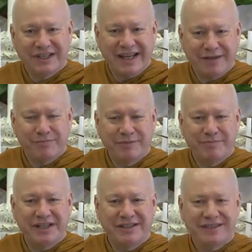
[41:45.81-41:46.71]
had been
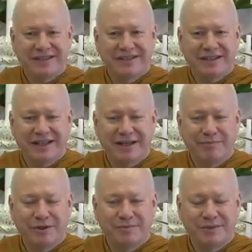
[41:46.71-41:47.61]
meditating at that
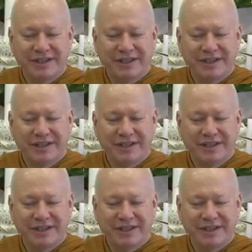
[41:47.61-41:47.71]
moment,